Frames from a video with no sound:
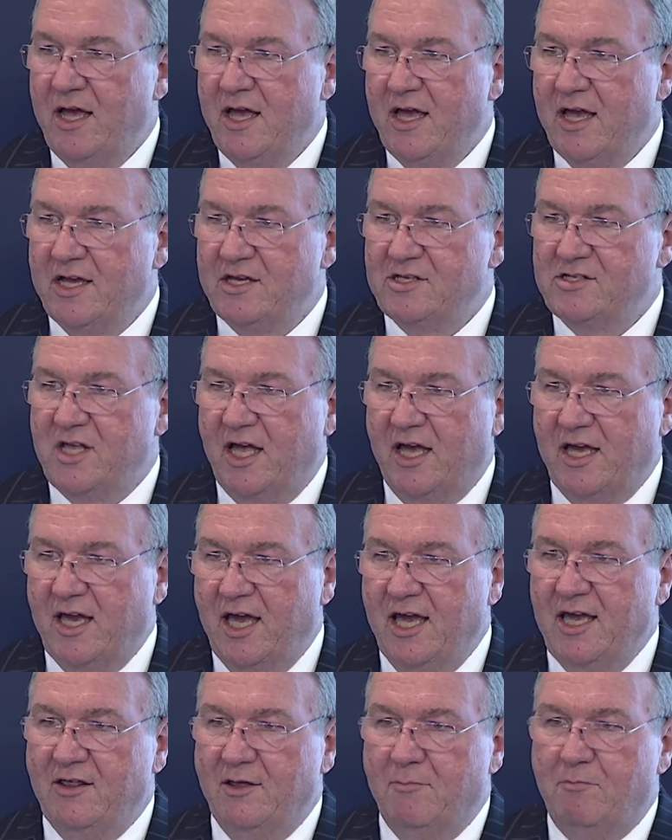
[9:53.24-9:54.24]
as they
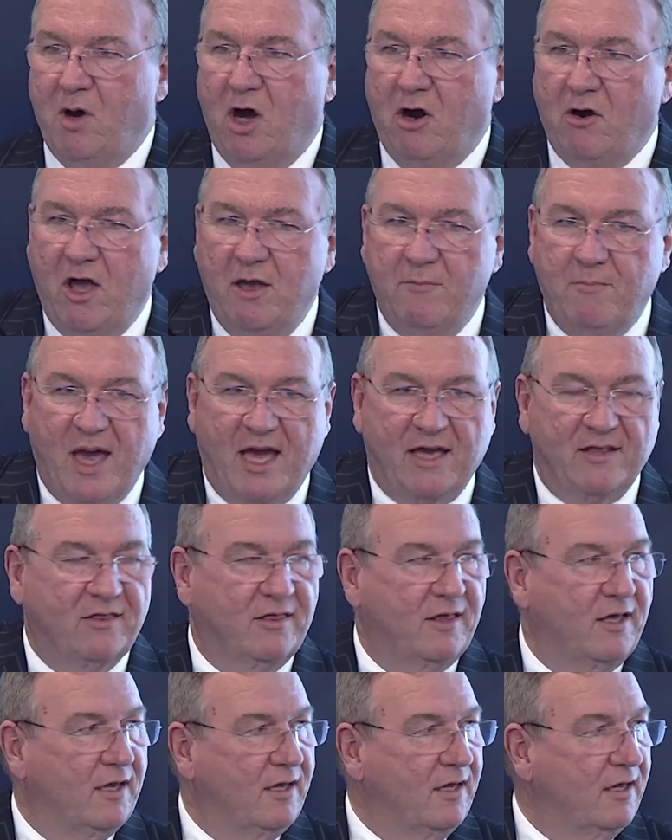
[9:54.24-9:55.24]
either borrow back
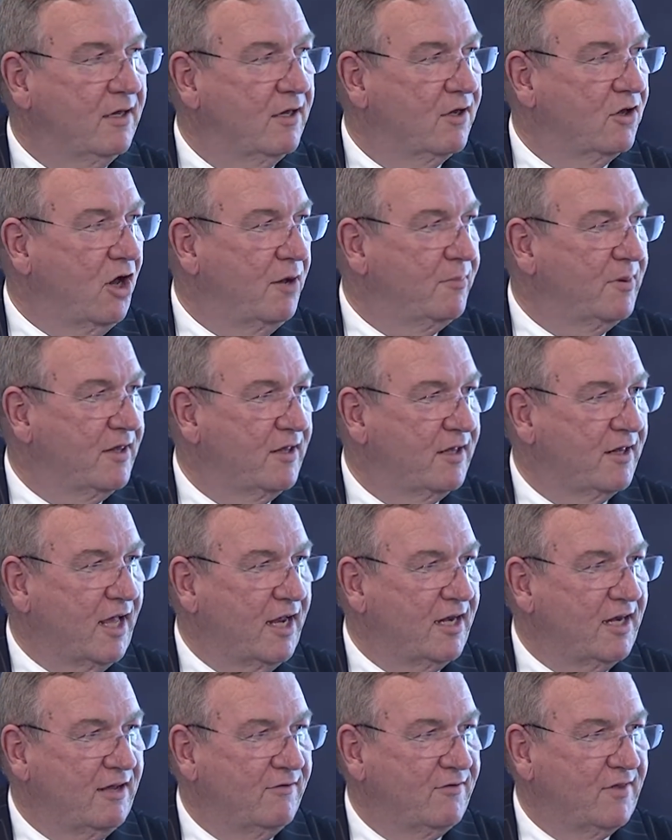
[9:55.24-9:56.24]
the copy that
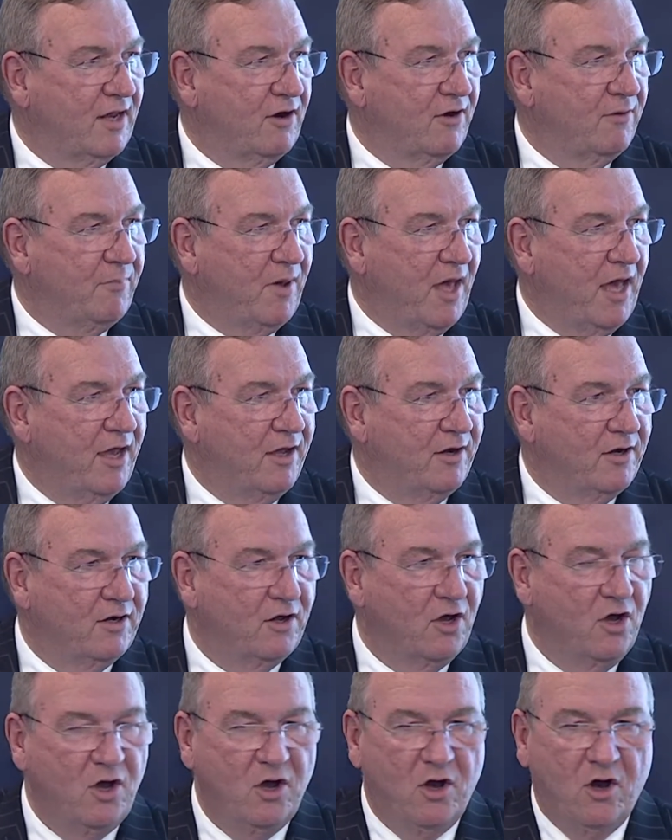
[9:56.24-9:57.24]
they'd given their opponent
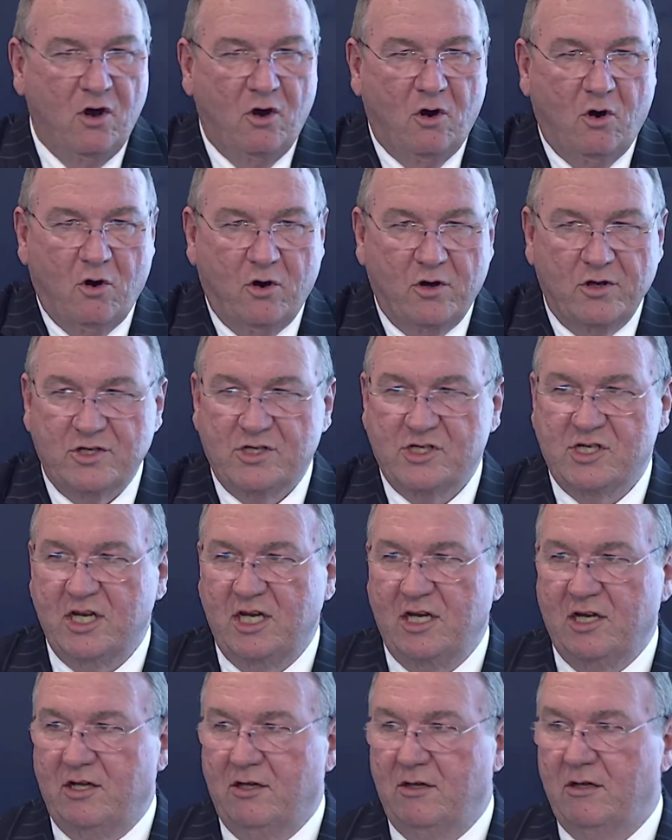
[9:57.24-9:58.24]
or
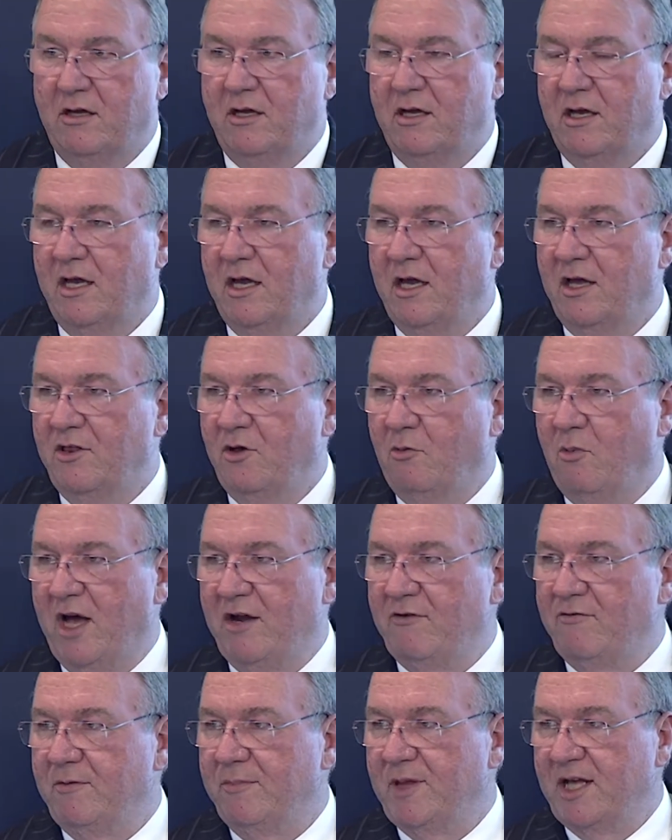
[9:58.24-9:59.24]
steal the one
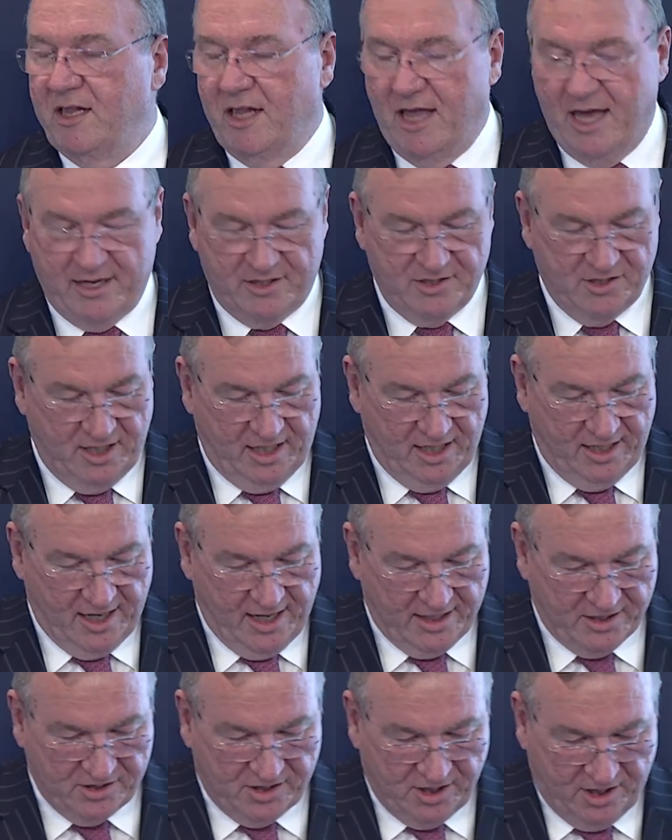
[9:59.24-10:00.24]
from the clerk sitting
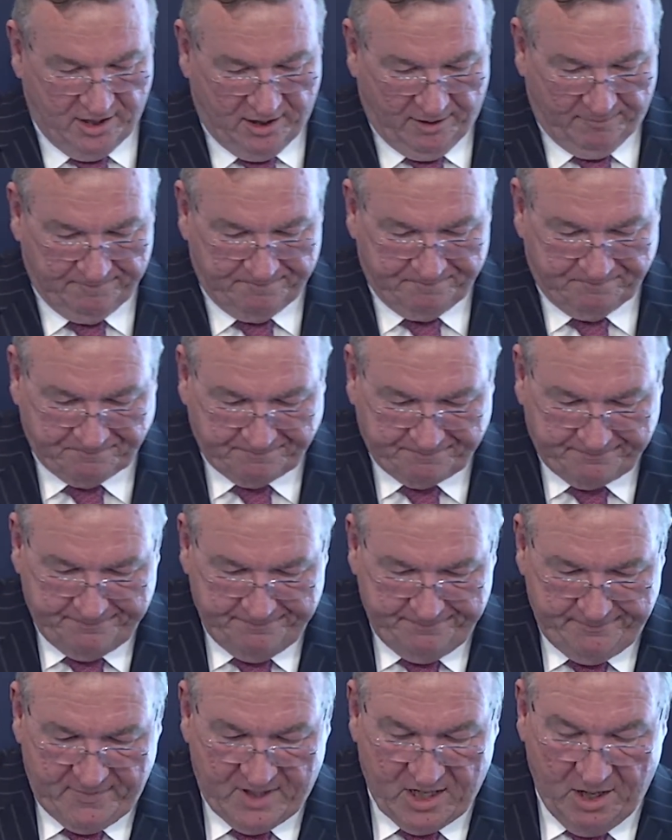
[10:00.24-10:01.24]
next to them.
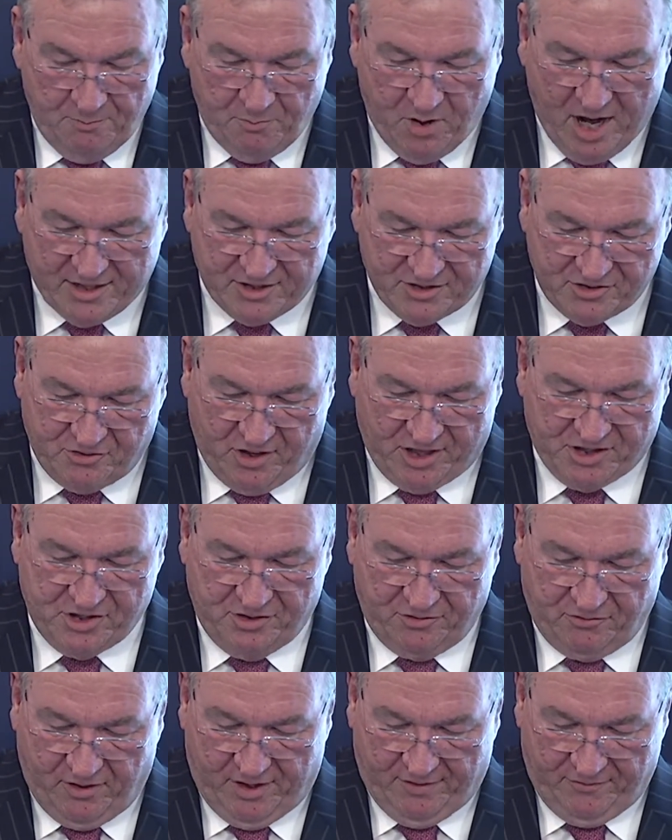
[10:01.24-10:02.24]
Practice Direction
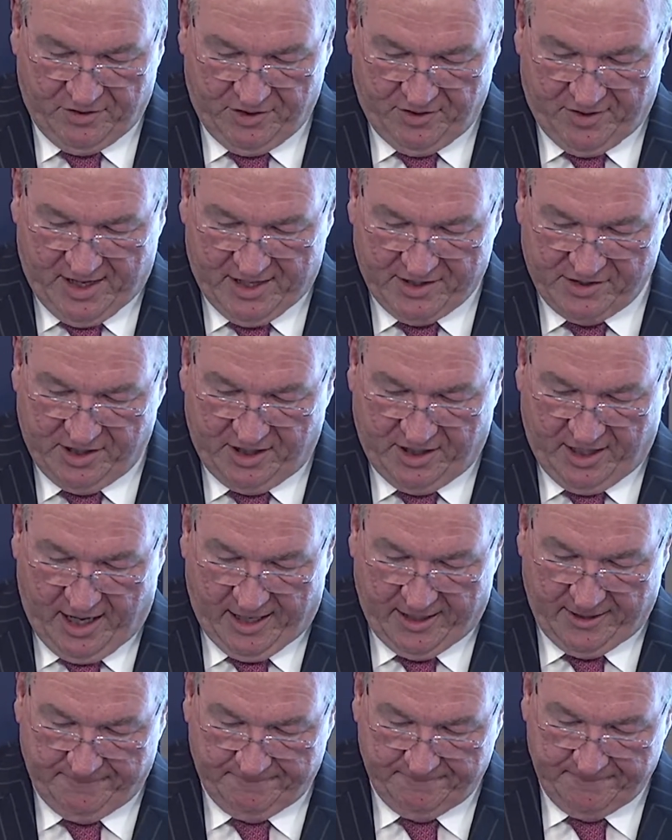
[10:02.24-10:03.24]
3 of 2008.